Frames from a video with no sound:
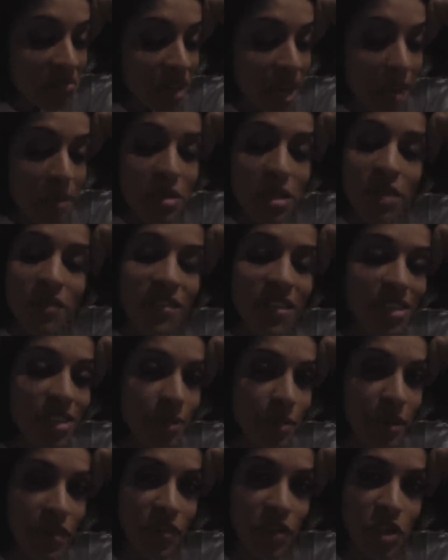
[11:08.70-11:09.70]
MTV is
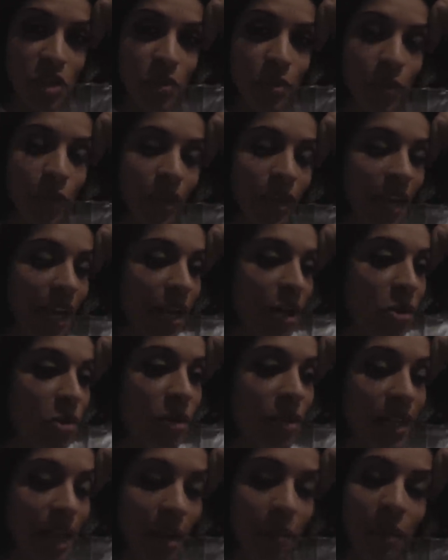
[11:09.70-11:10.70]
on my vision board. Like, I
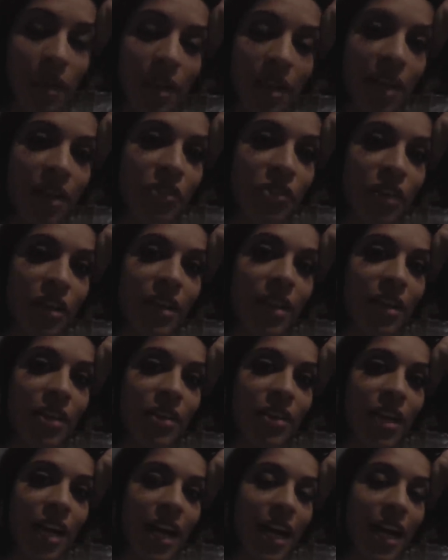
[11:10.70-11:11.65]
don't get my life right now.